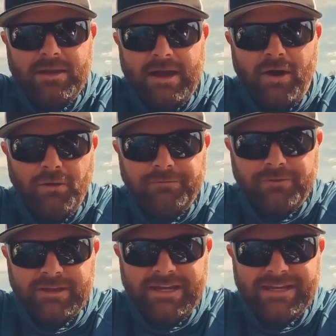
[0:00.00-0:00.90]
Now
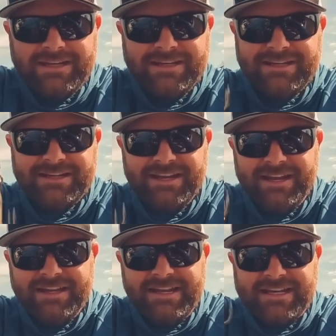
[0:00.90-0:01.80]
hopefully,
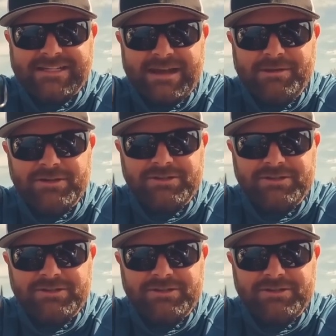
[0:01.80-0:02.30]
next time you're in